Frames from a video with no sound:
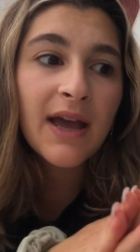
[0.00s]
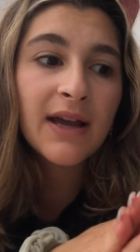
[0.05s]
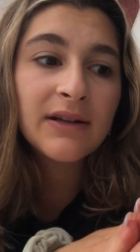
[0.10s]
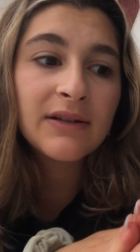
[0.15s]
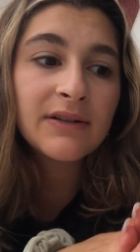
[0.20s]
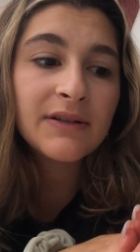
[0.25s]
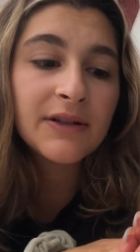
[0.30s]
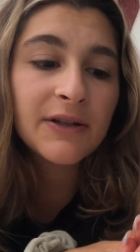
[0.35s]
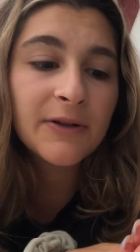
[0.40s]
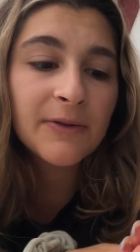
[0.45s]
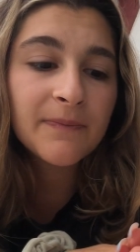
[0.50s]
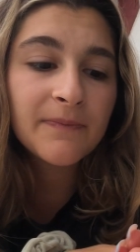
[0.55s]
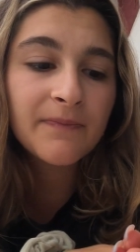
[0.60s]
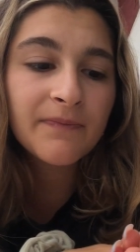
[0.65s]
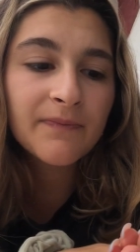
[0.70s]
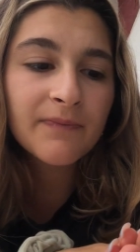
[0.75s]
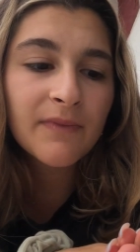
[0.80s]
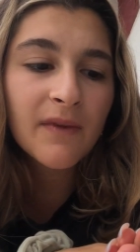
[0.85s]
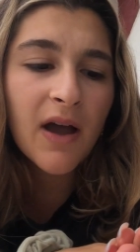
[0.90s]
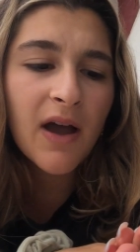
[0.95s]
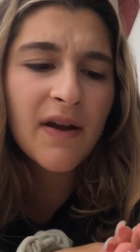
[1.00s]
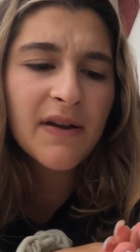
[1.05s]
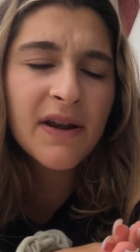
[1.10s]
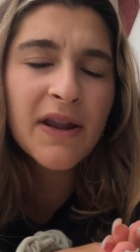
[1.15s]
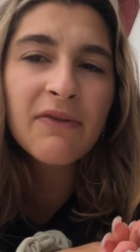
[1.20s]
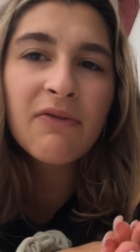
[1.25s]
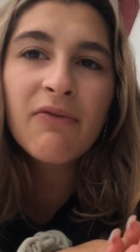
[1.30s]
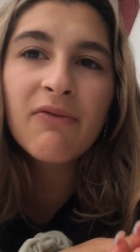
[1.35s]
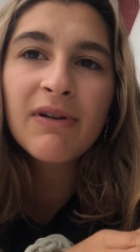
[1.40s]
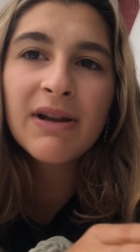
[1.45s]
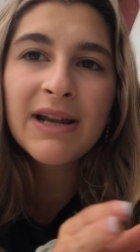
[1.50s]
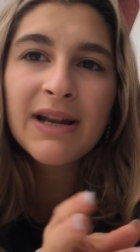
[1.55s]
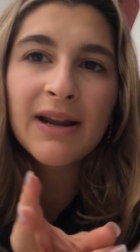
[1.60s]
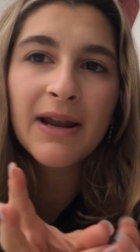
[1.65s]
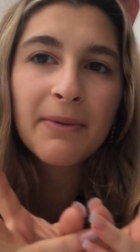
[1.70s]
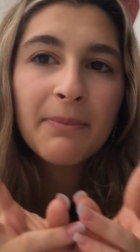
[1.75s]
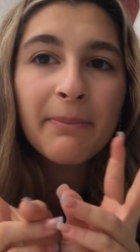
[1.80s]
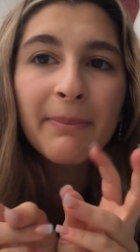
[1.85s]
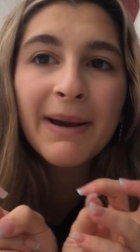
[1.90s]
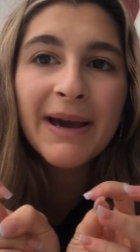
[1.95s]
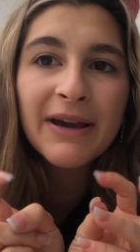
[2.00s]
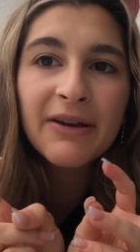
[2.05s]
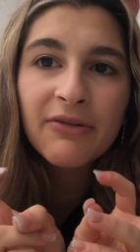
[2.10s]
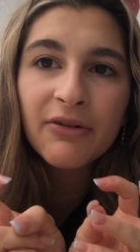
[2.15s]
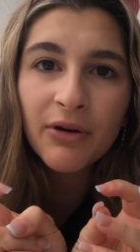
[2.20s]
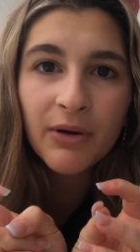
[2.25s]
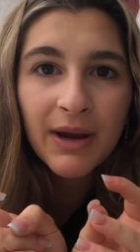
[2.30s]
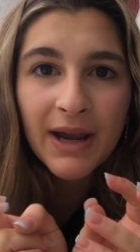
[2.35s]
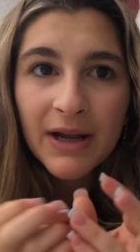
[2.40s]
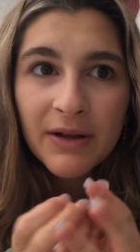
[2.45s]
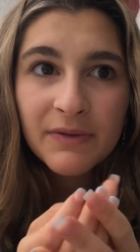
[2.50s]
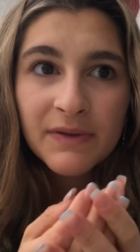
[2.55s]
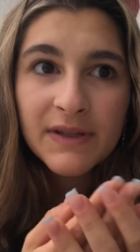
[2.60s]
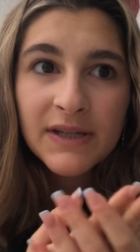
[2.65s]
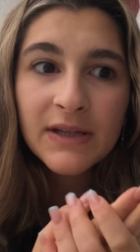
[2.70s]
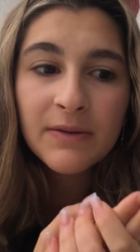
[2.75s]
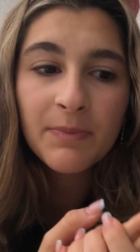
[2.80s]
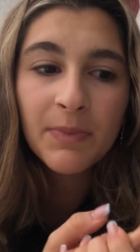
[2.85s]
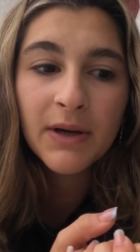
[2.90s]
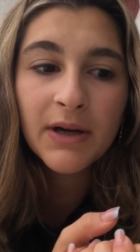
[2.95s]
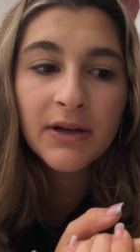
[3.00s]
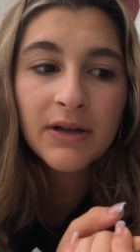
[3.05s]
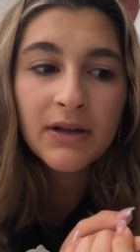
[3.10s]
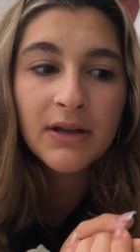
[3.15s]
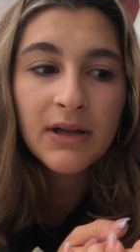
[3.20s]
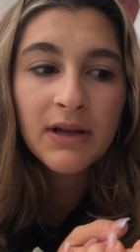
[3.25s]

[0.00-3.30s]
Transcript: And um, I never really like macro counted, but